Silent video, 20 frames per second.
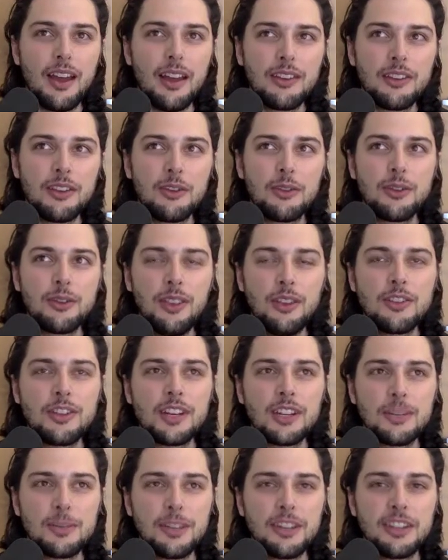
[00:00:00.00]
You
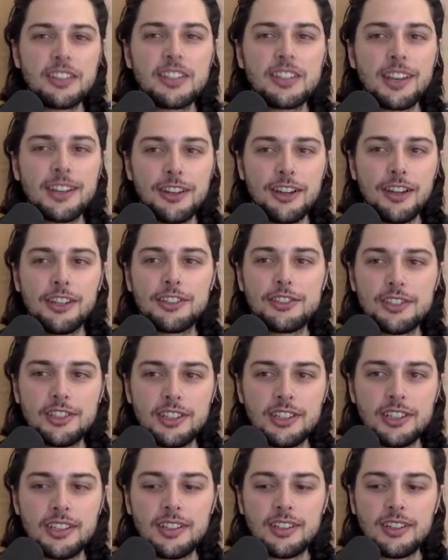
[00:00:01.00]
talked about the
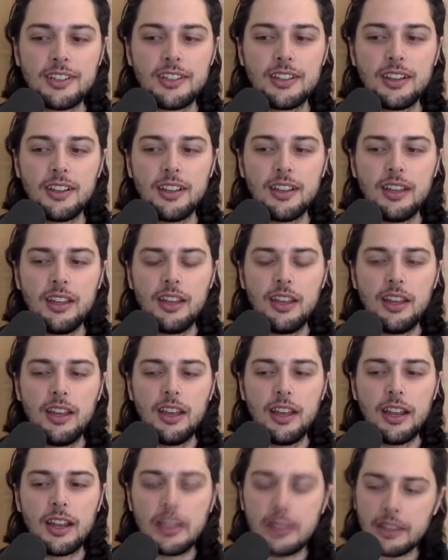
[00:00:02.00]
technology,
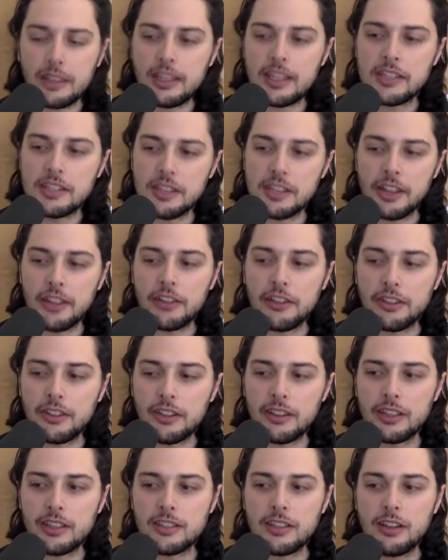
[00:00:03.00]
and I think that's another
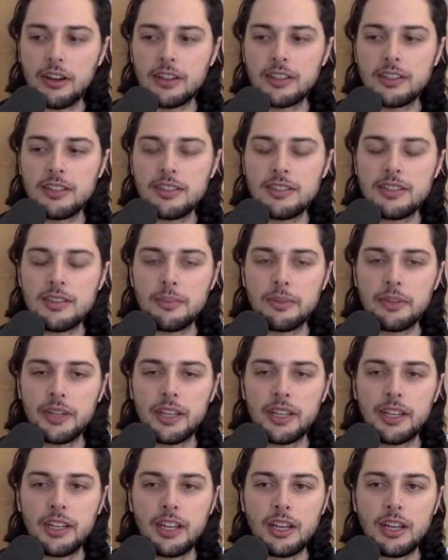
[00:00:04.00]
thing that's hard to
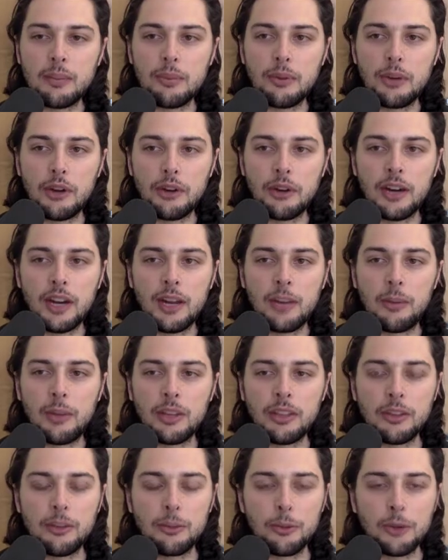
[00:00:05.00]
simulate in a program,
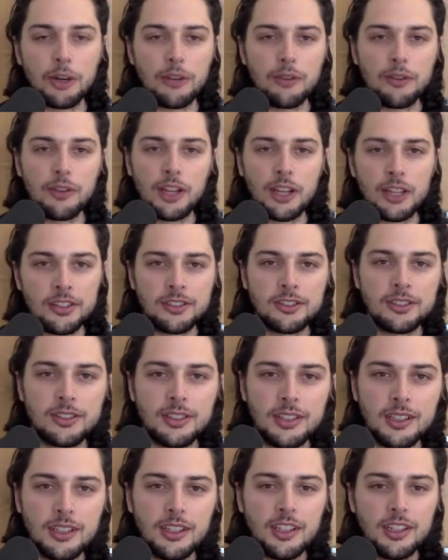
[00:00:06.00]
like the workflow.
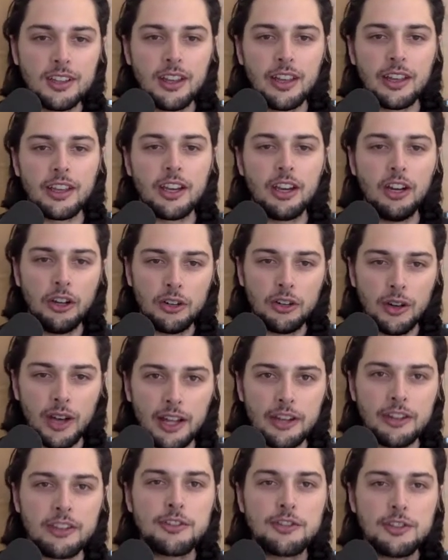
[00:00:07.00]
Like, oh,
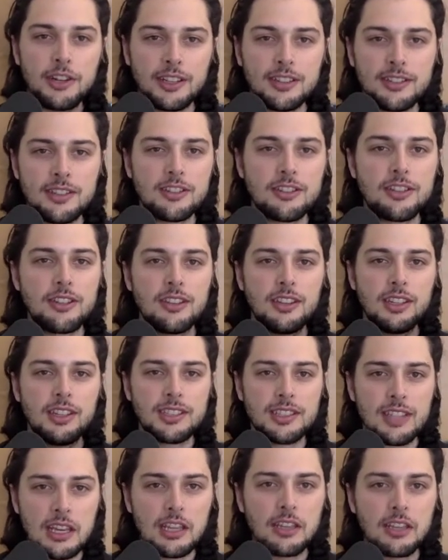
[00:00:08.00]
how do you transition
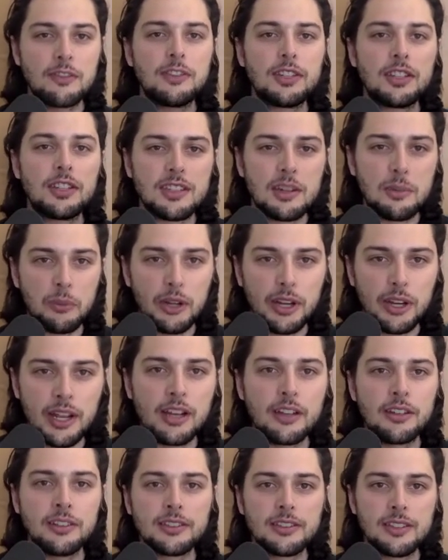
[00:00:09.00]
this thing to someone
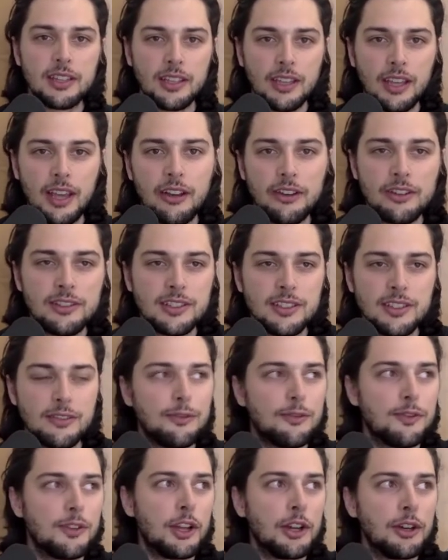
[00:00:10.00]
else? Like, how does it
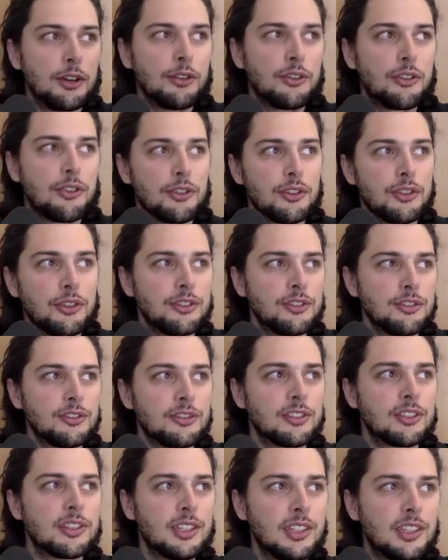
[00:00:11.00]
flow
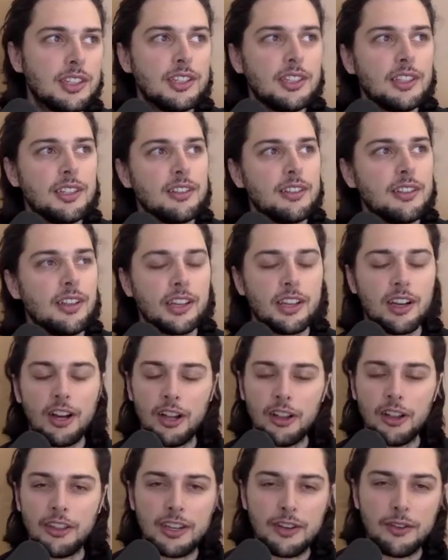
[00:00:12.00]
through like
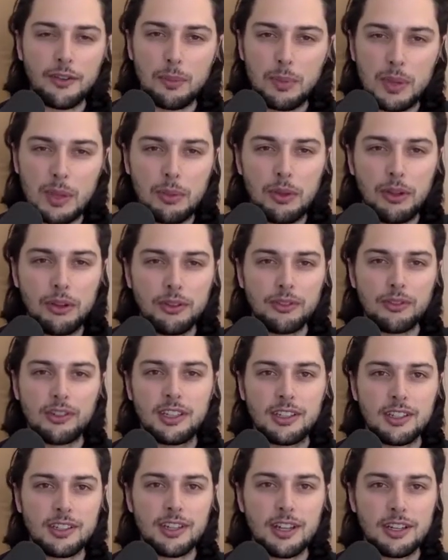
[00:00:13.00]
all the different people who
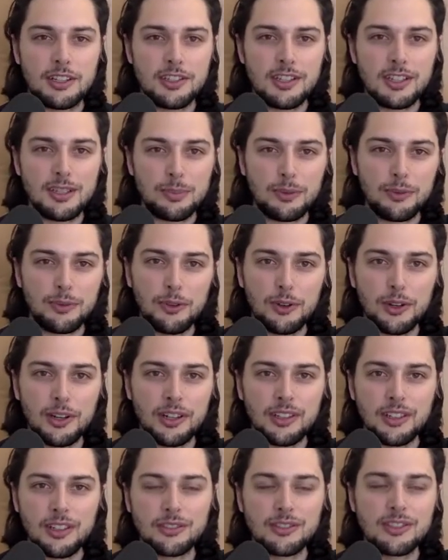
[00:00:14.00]
need to touch this before
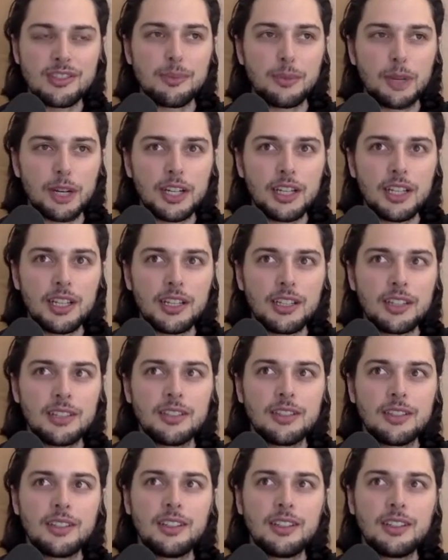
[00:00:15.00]
it goes to market?